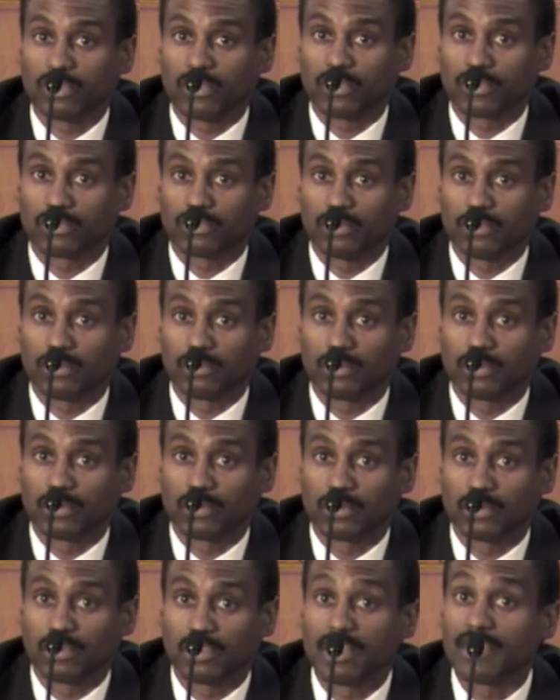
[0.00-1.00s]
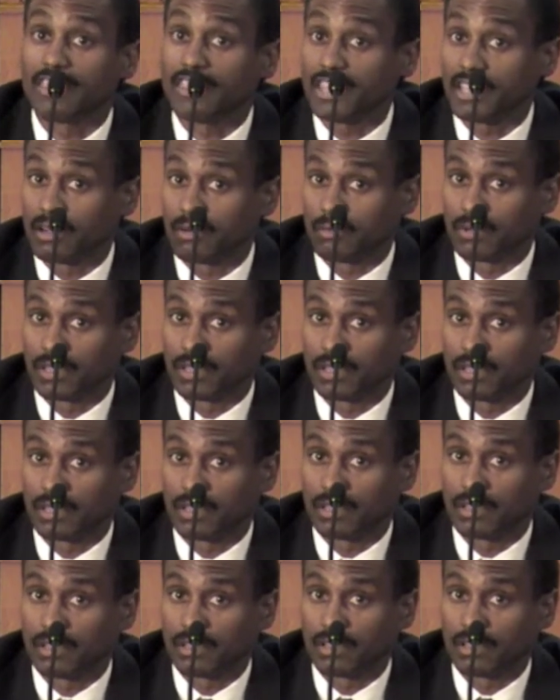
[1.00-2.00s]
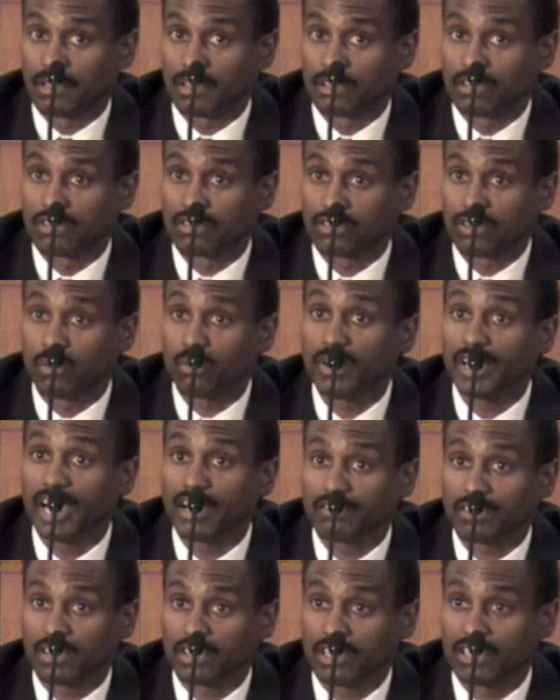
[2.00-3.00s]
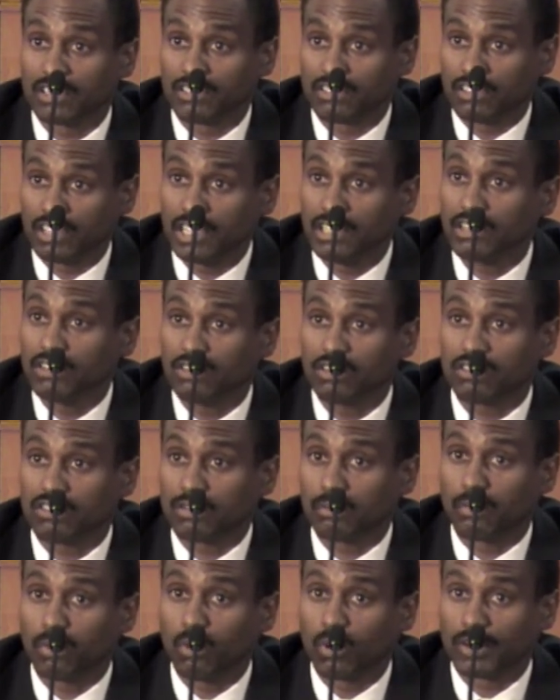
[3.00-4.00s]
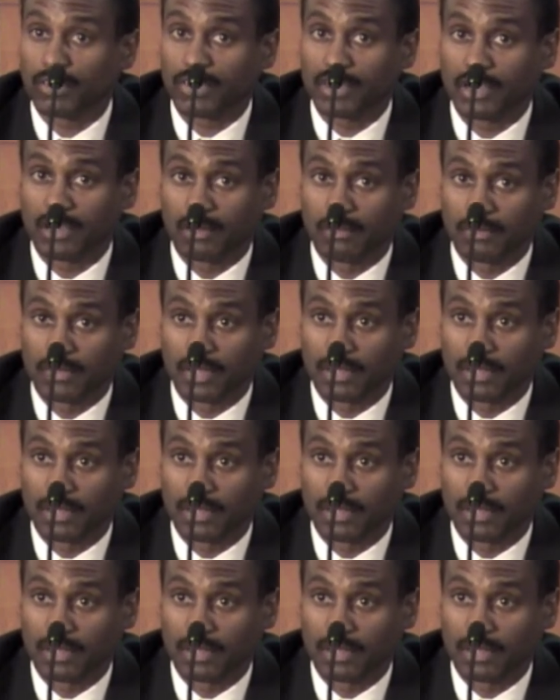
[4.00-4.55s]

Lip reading: to turn to? Them. So we have to continue to support them.